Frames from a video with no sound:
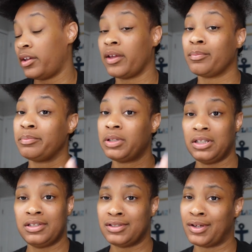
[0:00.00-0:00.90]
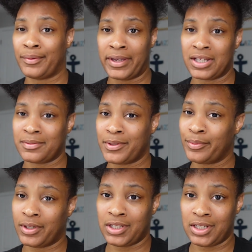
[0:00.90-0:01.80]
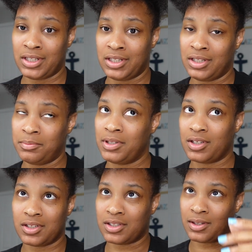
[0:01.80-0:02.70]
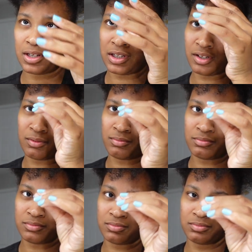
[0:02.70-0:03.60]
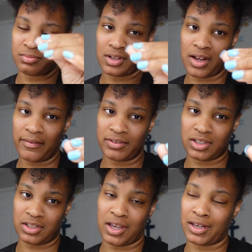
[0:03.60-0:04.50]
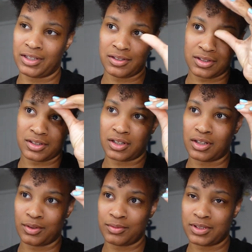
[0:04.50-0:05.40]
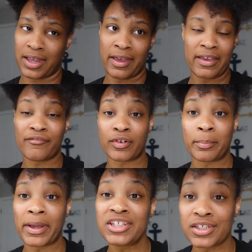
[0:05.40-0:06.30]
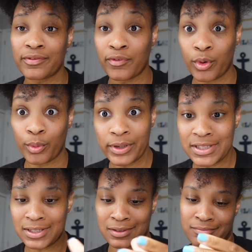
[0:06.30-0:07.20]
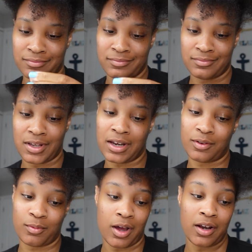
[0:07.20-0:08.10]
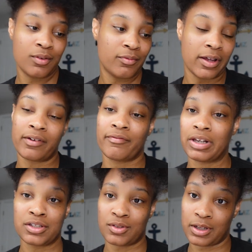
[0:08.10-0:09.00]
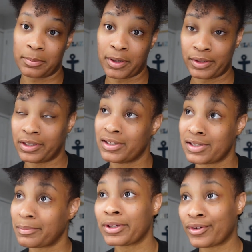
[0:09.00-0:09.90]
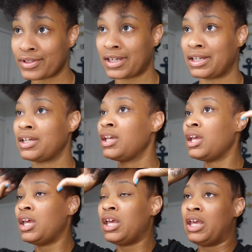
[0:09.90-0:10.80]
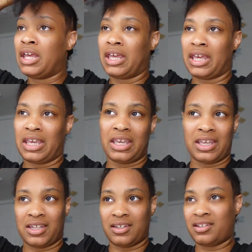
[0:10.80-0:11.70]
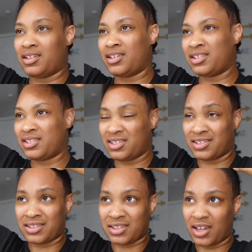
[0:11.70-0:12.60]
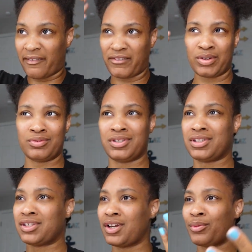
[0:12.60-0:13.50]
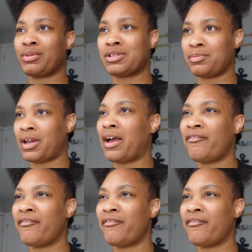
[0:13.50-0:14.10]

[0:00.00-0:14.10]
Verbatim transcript: And please don't ask me what did he eat because I don't. Obviously, I didn't disclose that information for a reason. I don't, I don't, I don't like talking about it because I'm irritated, and it's just, I feel just, um, I